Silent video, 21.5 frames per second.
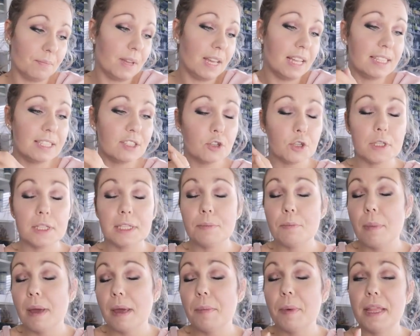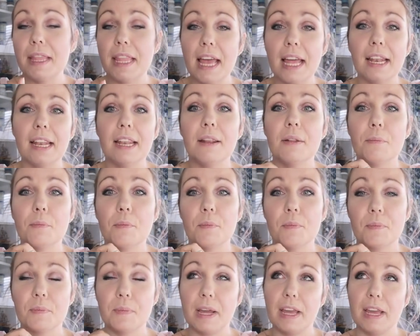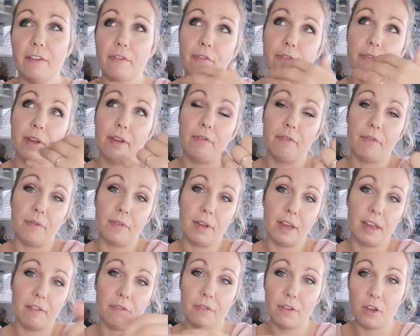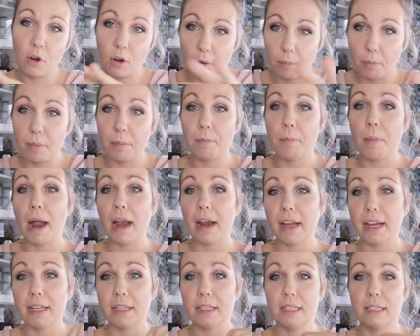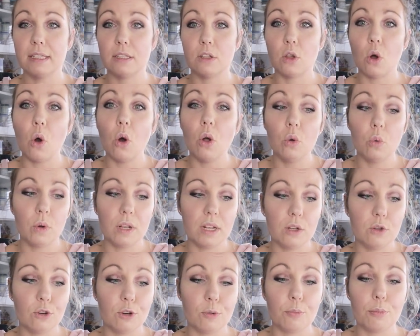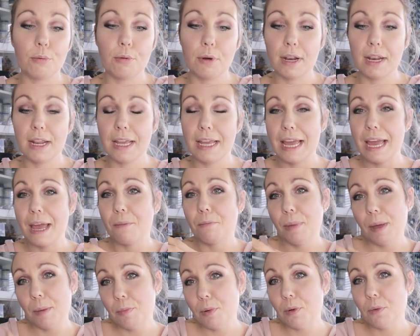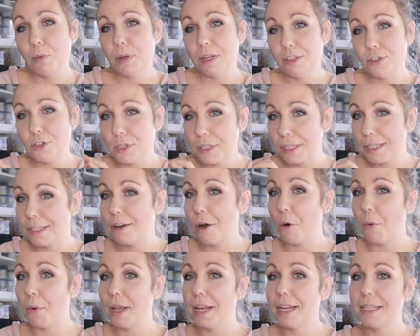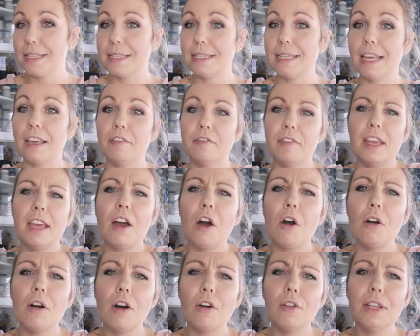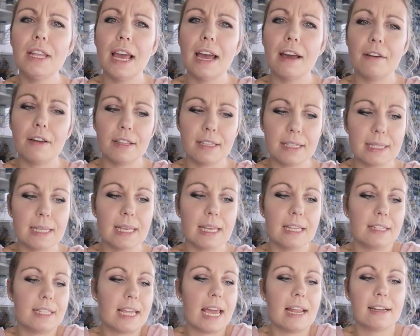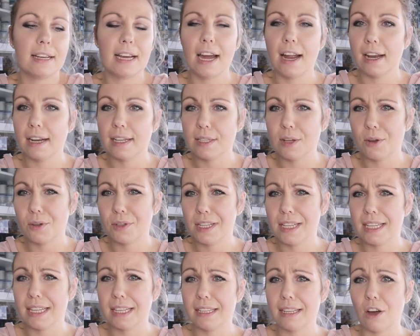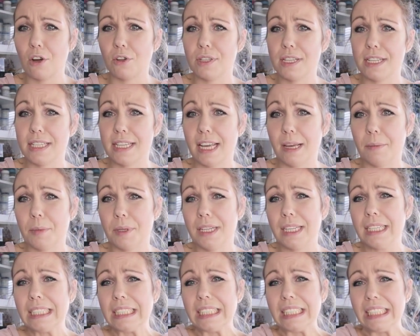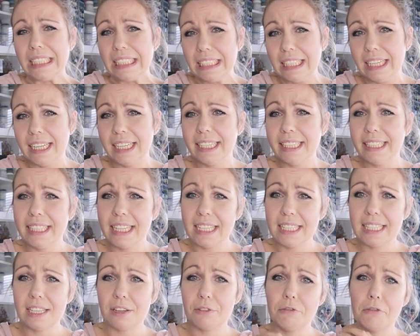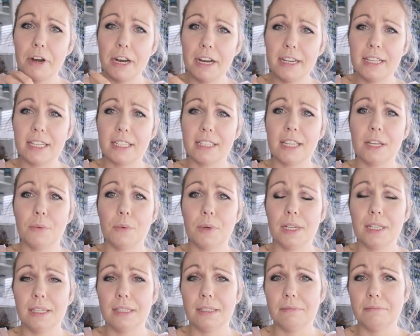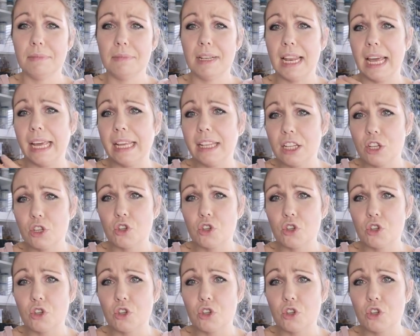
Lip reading: it just maybe then if your market stall will look pretty, people will just go in and see. If they only see 10 cards on the table, that's a rare that they will like the